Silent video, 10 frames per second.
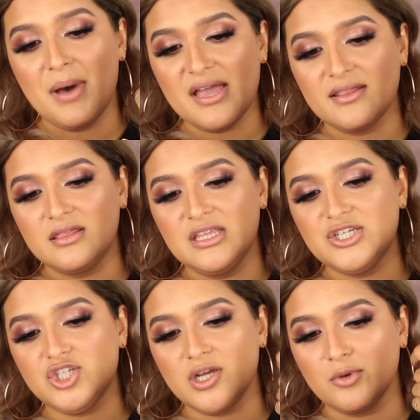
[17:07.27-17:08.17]
But the
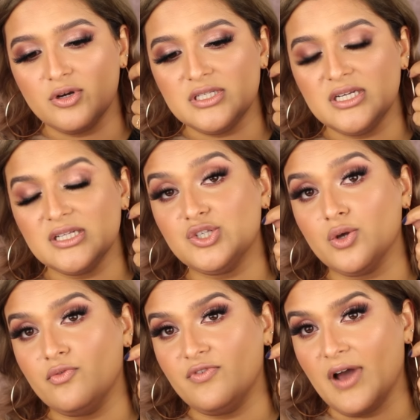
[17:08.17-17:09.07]
shimmer is done
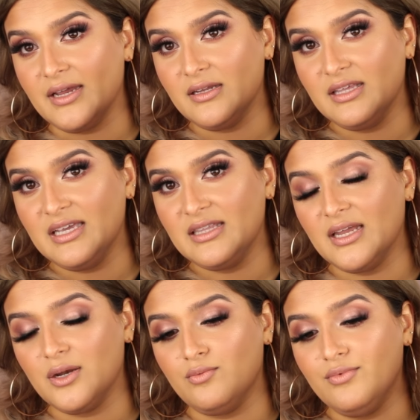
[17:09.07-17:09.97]
so finely
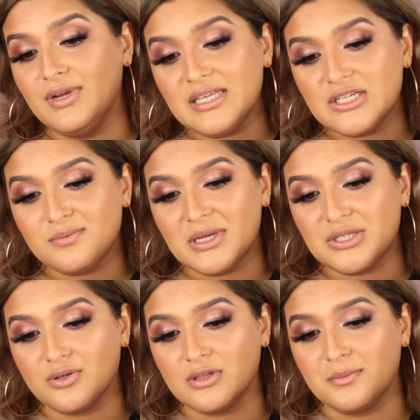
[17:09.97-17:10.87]
that it really just
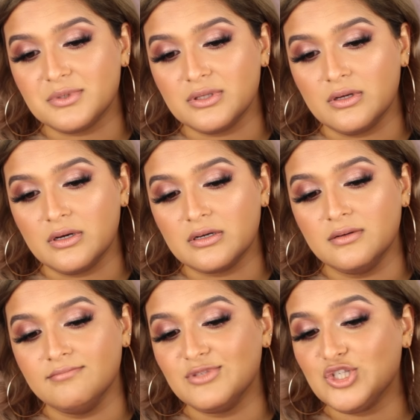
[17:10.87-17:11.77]
makes your lips look
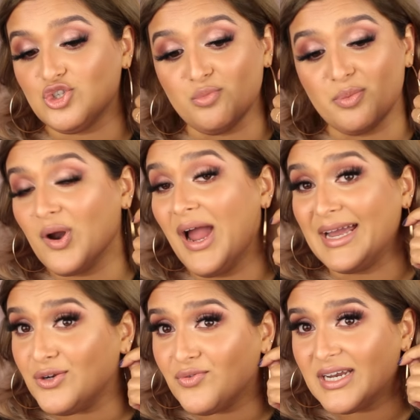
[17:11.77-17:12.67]
super
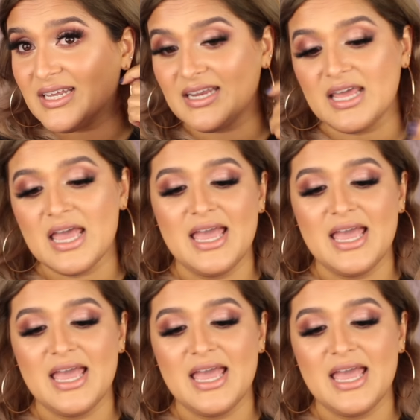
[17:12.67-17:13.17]
hydrated.